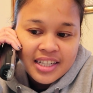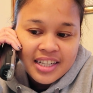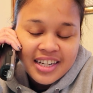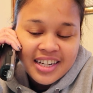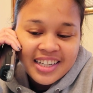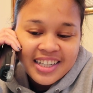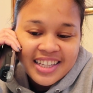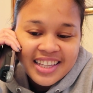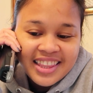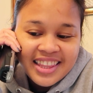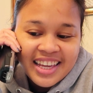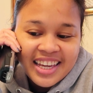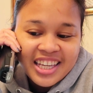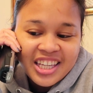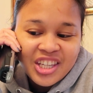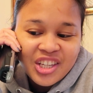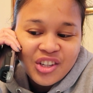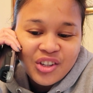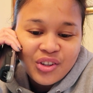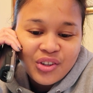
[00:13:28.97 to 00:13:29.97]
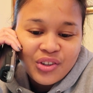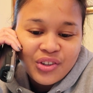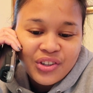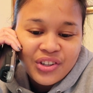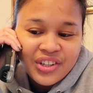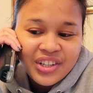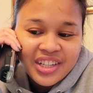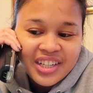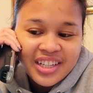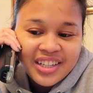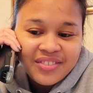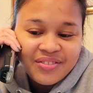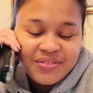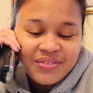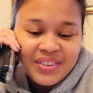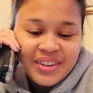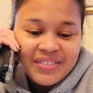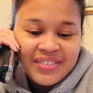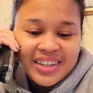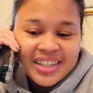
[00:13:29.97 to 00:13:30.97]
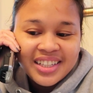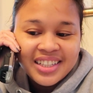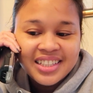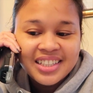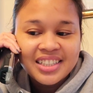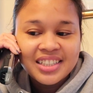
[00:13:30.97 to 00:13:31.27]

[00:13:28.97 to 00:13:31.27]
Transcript: Okay, thank you. Bye-bye.